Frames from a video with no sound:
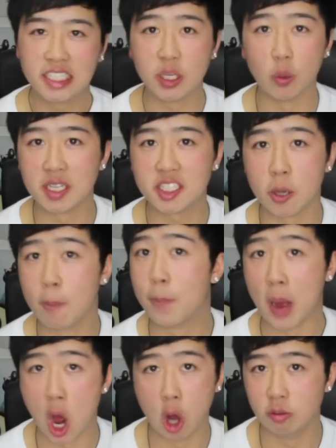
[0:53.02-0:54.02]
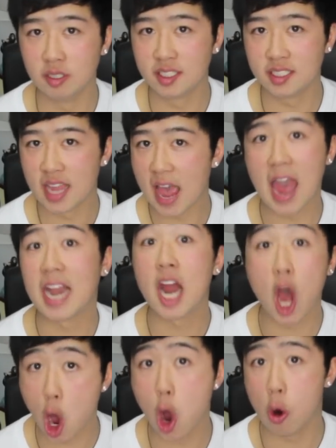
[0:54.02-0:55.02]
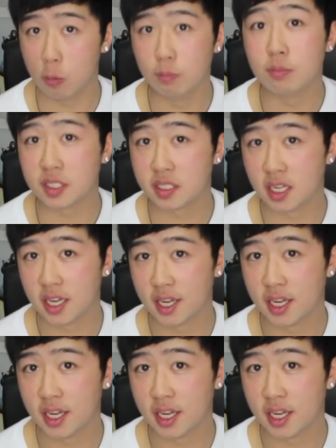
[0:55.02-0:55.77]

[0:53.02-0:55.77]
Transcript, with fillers: She wants your bones at homes.